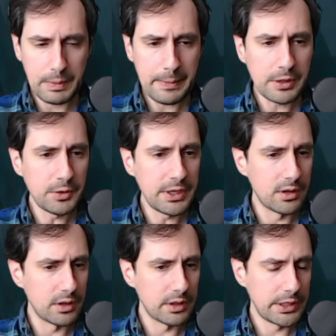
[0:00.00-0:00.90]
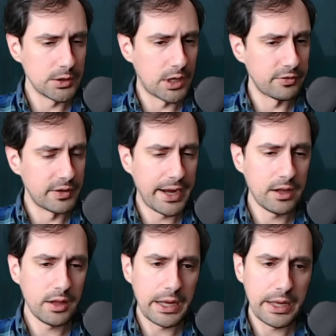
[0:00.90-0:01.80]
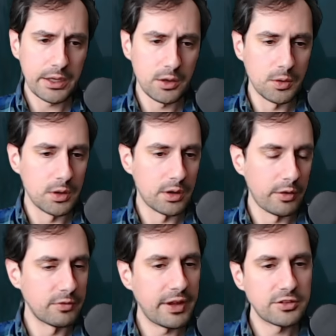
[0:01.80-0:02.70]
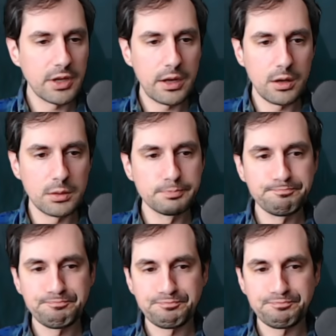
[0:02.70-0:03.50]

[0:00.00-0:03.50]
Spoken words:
maybe you need to heal off an ally or another investigator.